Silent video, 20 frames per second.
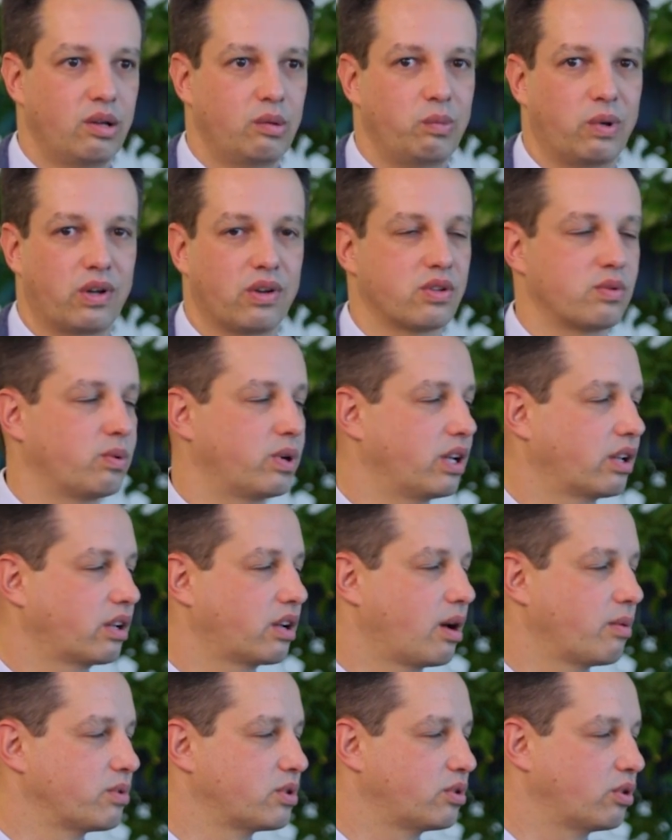Because when it
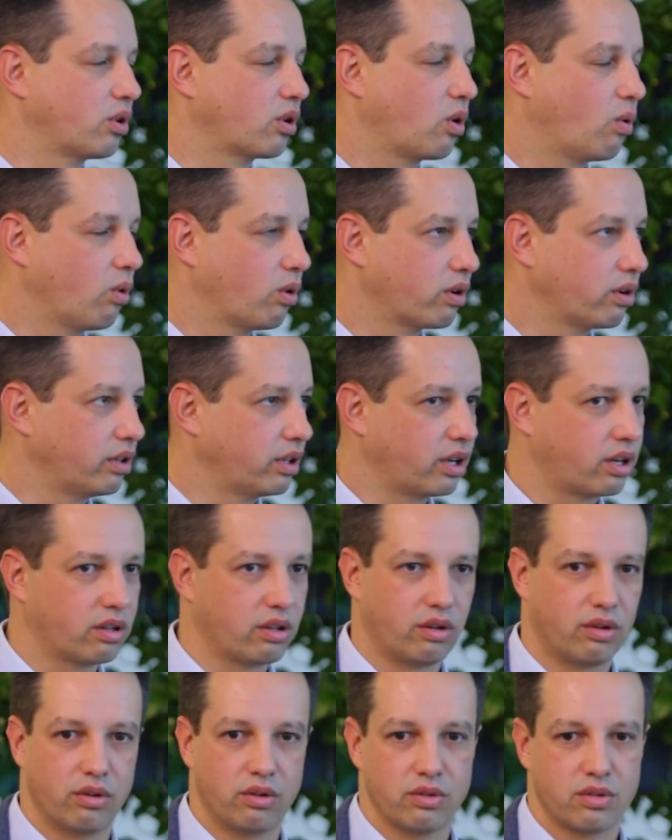comes to a quarterly
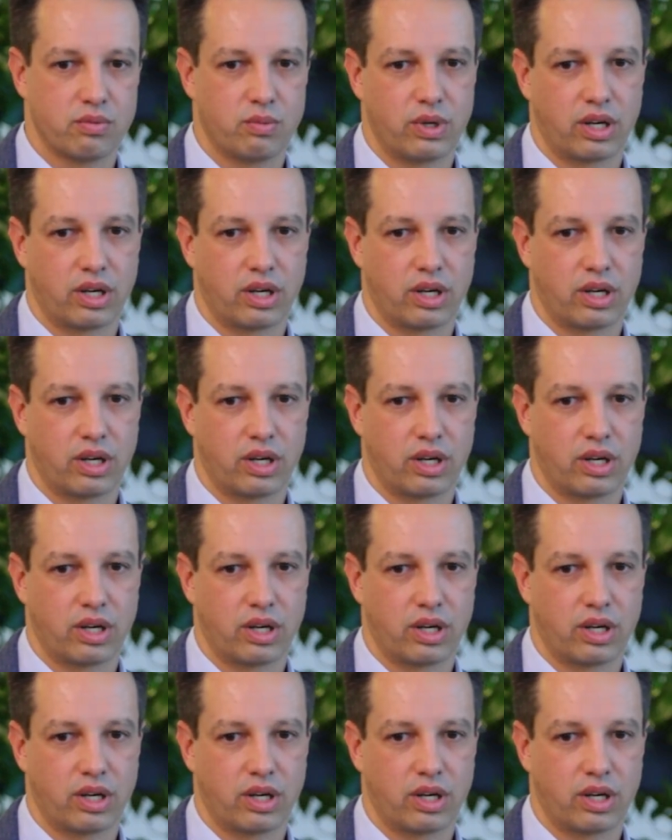close,